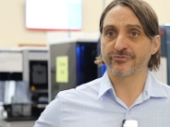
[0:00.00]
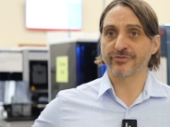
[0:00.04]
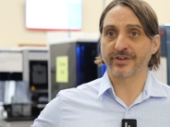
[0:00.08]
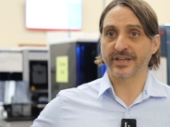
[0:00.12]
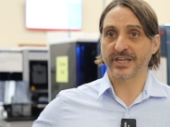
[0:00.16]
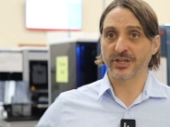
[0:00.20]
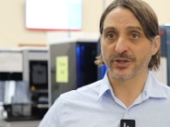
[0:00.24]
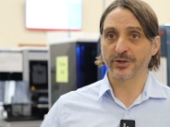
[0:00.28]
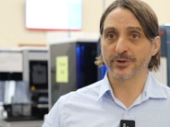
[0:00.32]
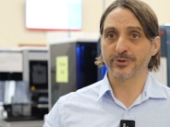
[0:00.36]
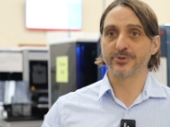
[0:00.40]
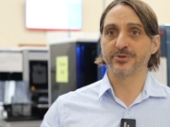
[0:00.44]

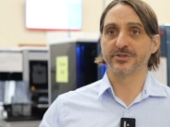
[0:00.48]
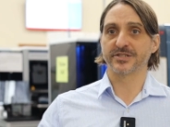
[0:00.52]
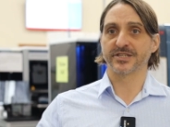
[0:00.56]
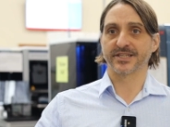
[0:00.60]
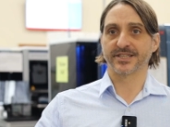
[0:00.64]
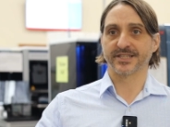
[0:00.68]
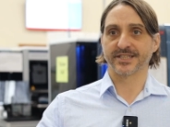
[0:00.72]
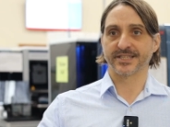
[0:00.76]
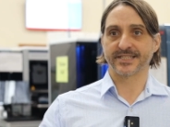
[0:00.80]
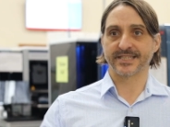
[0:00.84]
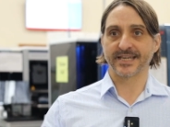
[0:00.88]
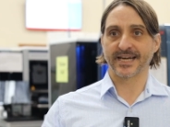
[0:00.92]

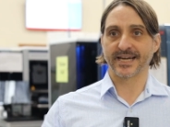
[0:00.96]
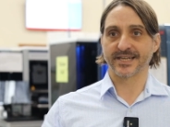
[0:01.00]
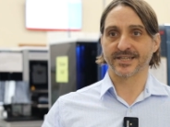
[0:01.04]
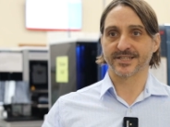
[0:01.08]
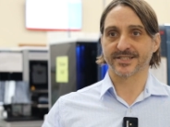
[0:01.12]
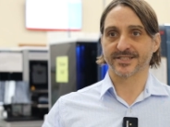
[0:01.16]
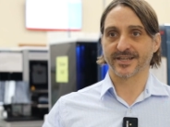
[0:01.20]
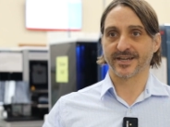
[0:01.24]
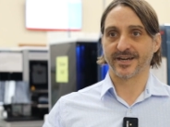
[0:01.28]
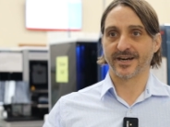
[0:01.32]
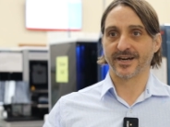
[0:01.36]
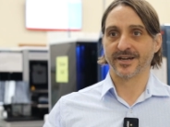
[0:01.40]
reusing the
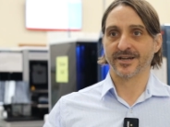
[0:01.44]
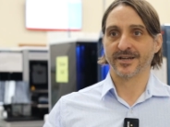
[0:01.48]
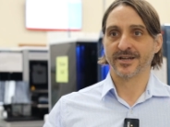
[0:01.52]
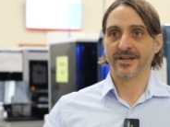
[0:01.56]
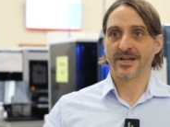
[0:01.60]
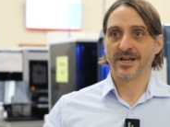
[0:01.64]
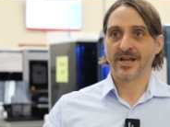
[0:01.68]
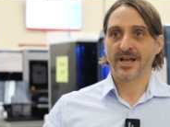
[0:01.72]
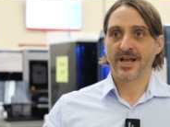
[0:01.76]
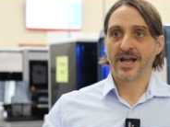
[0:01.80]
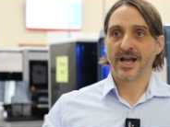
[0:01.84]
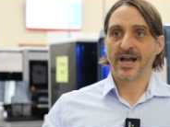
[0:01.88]
data.
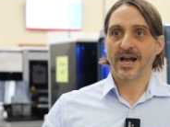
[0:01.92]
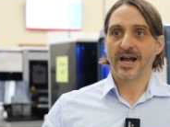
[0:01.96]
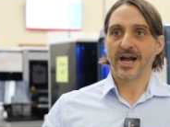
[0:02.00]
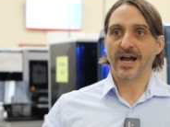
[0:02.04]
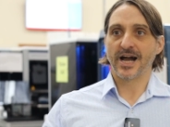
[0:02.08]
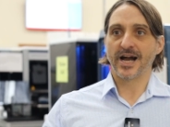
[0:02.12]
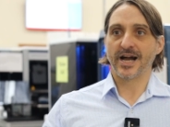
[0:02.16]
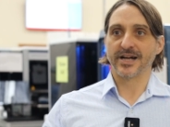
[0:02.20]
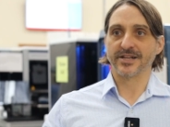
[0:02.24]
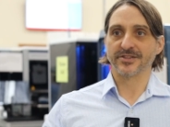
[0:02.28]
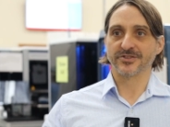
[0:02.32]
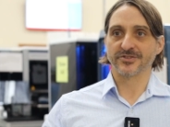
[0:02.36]

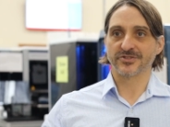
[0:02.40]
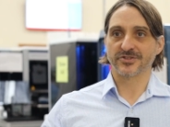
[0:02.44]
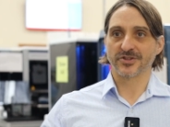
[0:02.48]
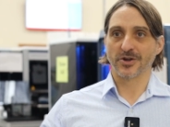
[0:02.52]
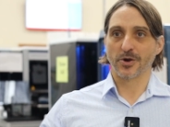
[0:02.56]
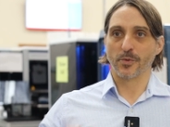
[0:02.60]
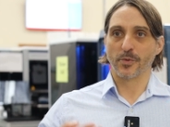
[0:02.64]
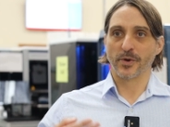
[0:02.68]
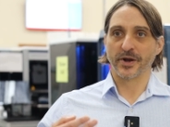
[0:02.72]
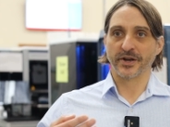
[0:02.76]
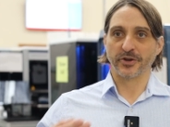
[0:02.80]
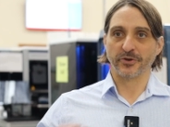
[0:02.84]
And
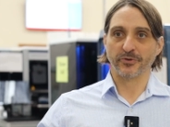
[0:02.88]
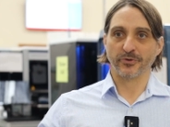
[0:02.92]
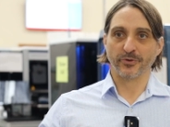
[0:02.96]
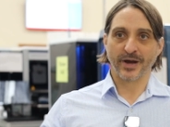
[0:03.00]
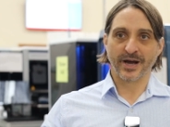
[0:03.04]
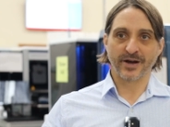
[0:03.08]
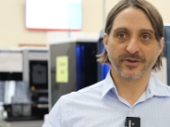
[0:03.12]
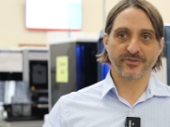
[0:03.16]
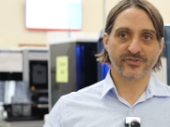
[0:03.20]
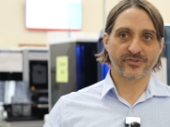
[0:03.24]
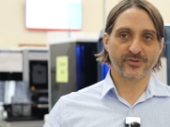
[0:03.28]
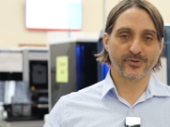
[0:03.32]
so when you
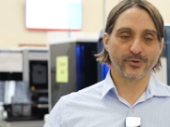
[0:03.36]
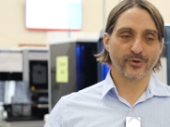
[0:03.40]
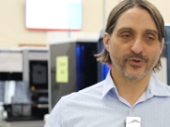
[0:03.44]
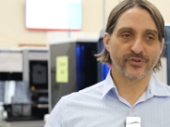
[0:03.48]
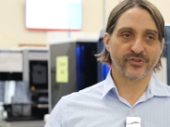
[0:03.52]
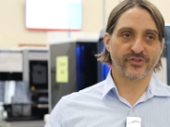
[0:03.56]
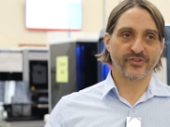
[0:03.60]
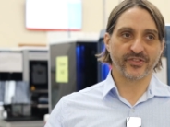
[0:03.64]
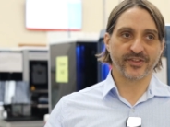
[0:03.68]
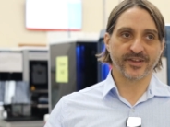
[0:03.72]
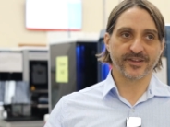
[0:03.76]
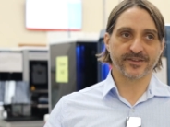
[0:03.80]

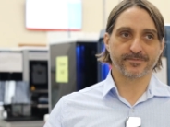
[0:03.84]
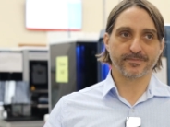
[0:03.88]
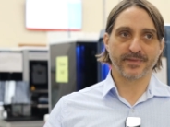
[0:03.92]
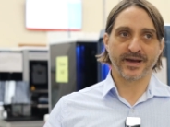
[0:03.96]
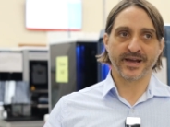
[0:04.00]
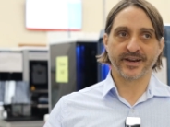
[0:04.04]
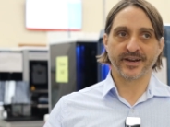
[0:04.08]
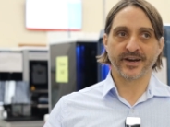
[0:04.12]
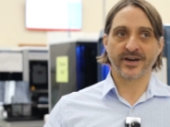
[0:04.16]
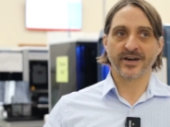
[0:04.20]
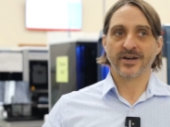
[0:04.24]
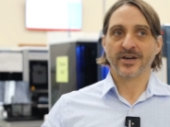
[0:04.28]
outsource in this
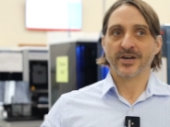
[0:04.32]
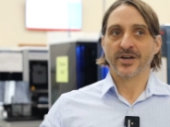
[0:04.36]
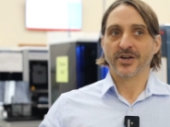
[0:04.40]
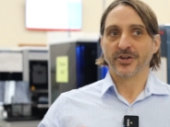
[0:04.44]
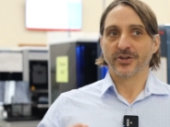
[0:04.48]
manner,